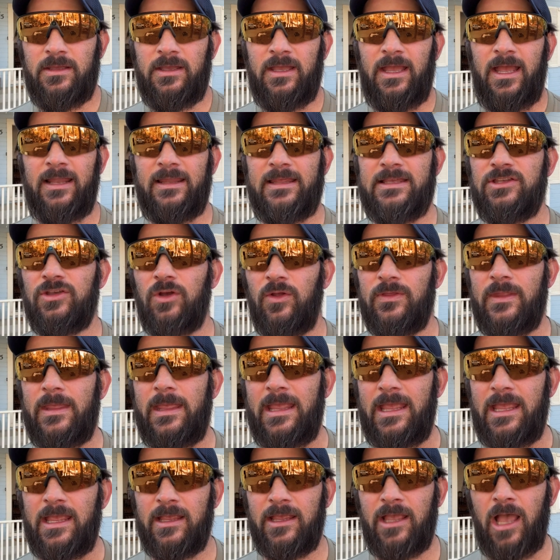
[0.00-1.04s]
at least on
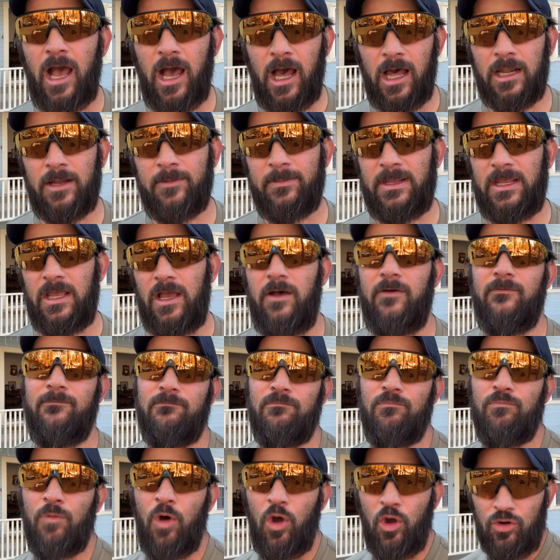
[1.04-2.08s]
the economy of
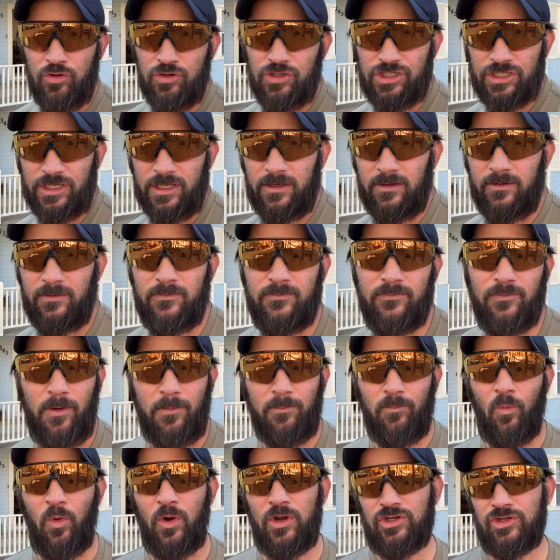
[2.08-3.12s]
motion
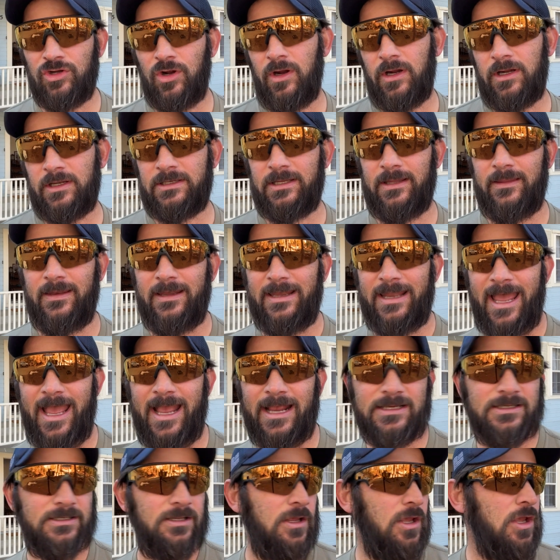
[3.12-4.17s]
from one target to the
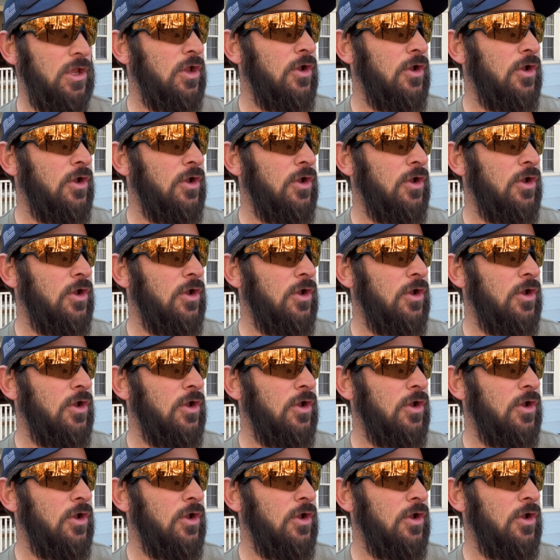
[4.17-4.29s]
next,